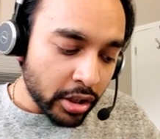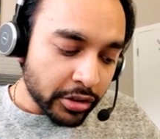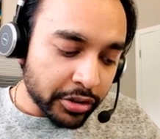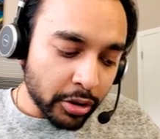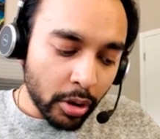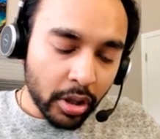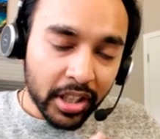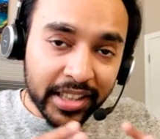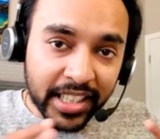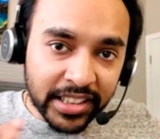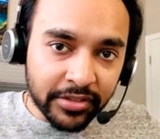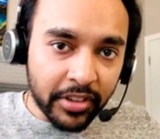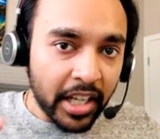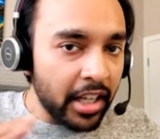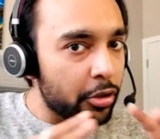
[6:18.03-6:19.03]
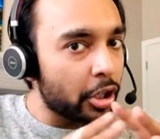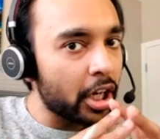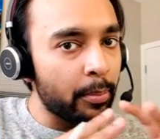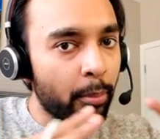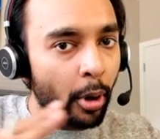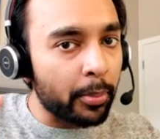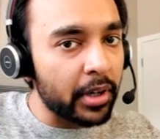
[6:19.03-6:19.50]
So this way you
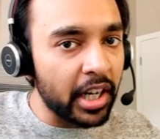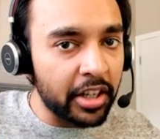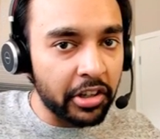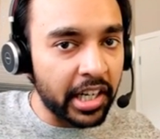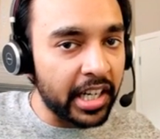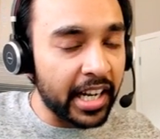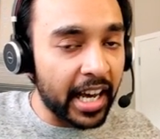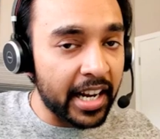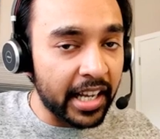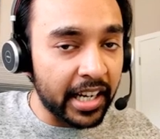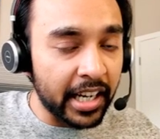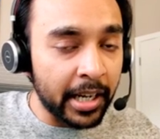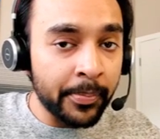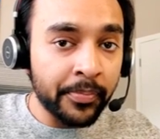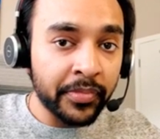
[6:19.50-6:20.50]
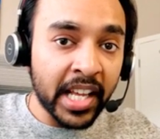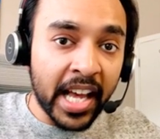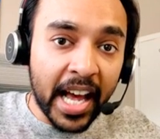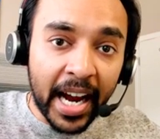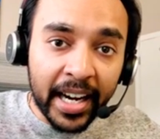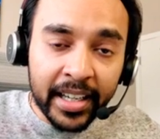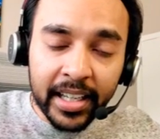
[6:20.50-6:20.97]
can populate your entire array.
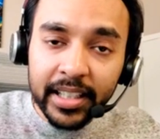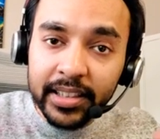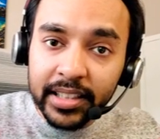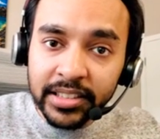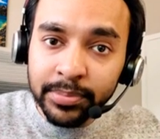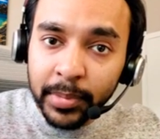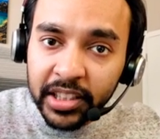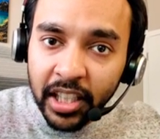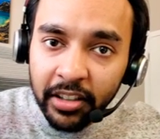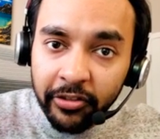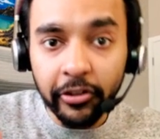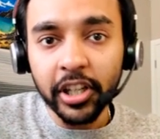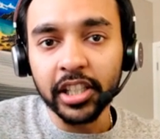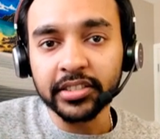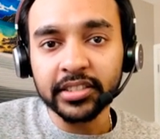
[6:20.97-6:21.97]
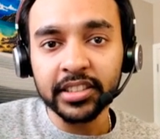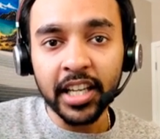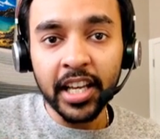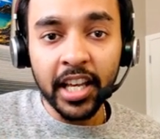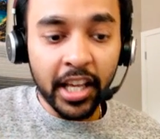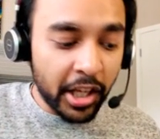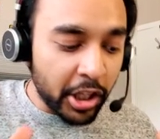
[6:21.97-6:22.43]
And this method works.
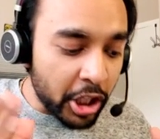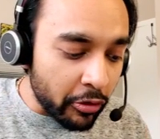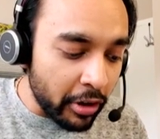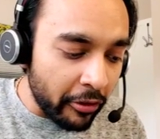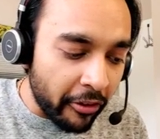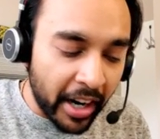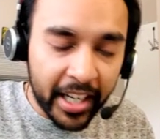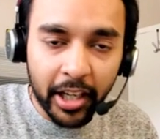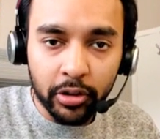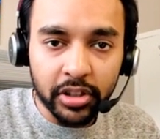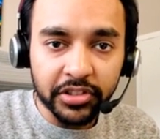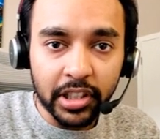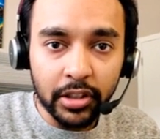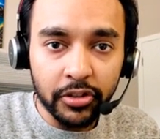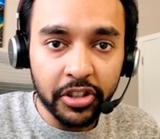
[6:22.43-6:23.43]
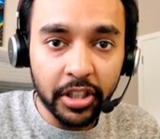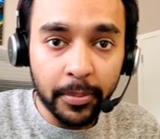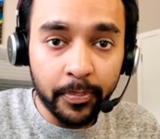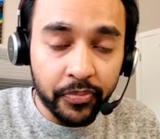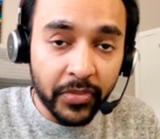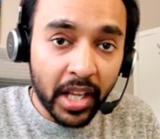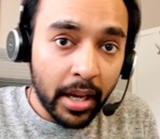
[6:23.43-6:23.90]
You will find out a solution.
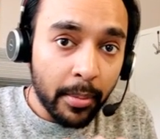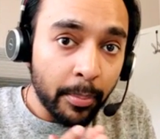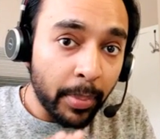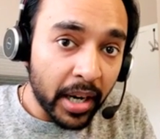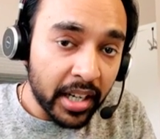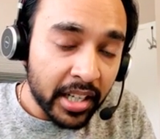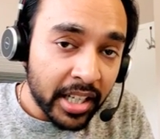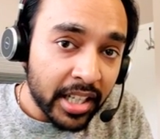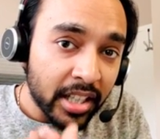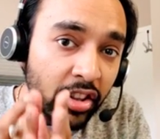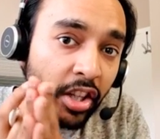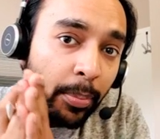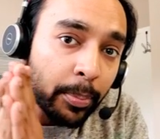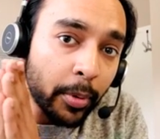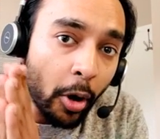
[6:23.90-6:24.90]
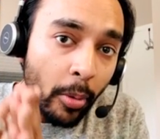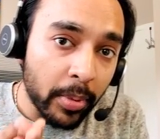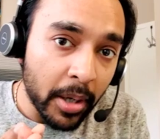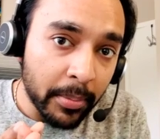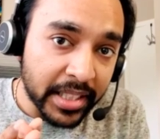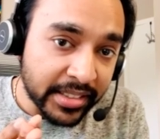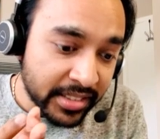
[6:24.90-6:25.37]
But the
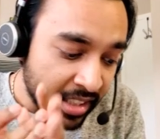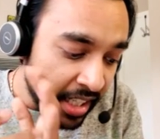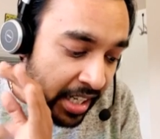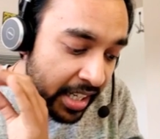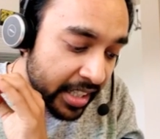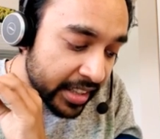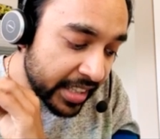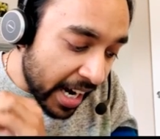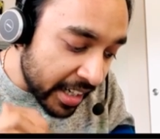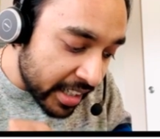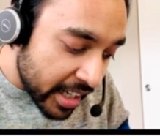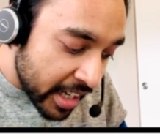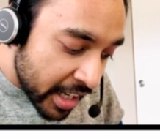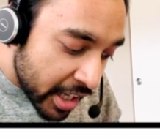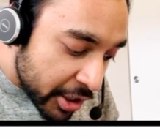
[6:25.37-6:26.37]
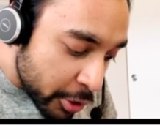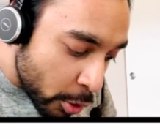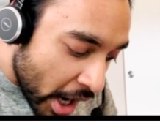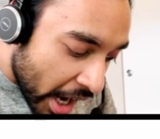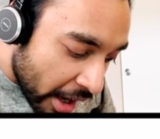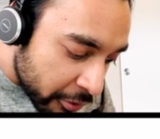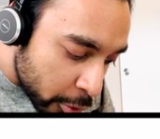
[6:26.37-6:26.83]
problem is that you
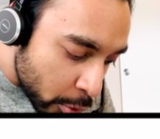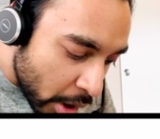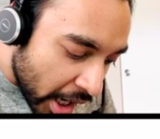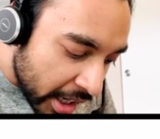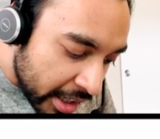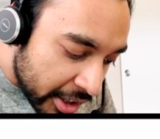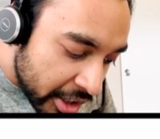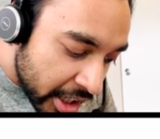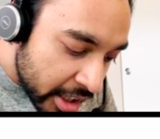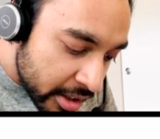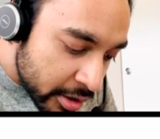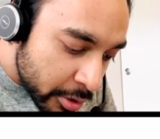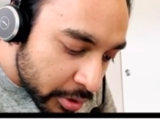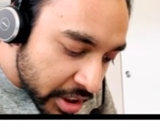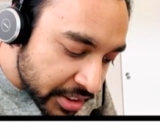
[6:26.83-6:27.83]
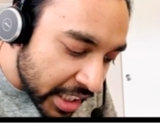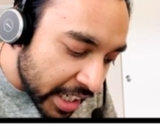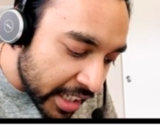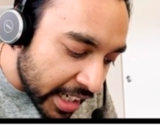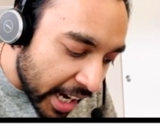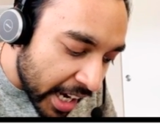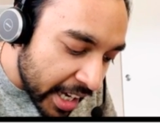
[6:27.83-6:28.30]
have to iterate through this
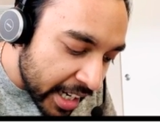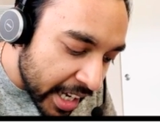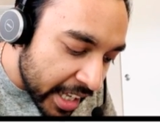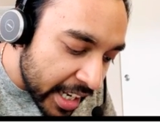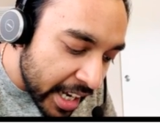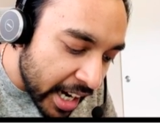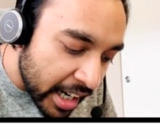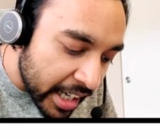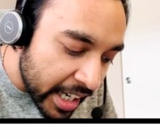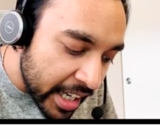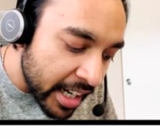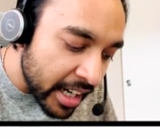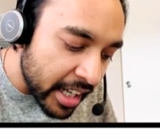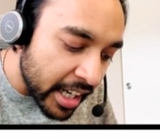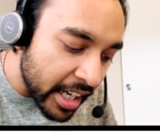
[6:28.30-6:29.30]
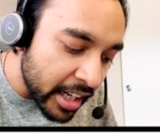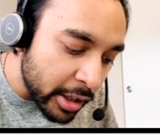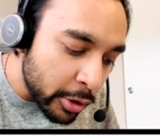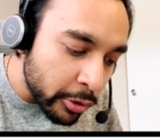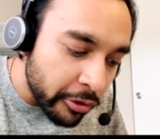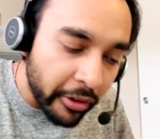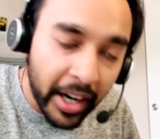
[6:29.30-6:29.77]
entire array again and again
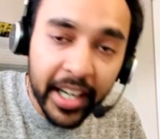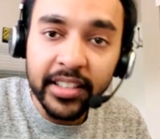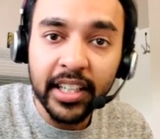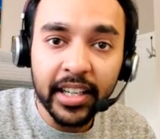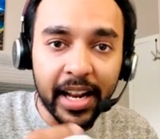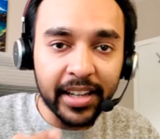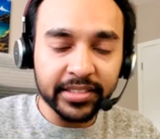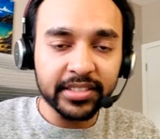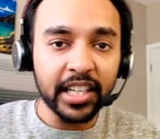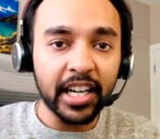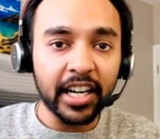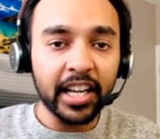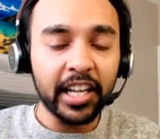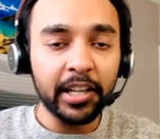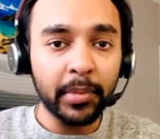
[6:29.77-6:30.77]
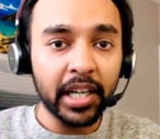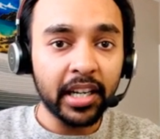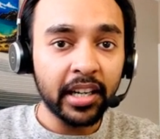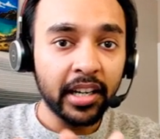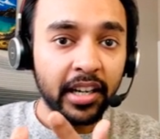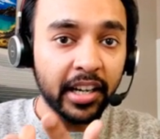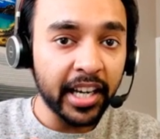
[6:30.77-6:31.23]
to find the next greater element,
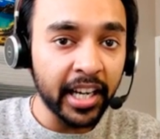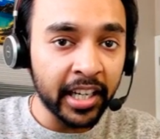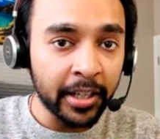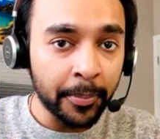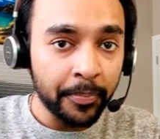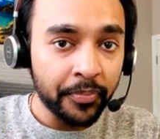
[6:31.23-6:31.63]
correct?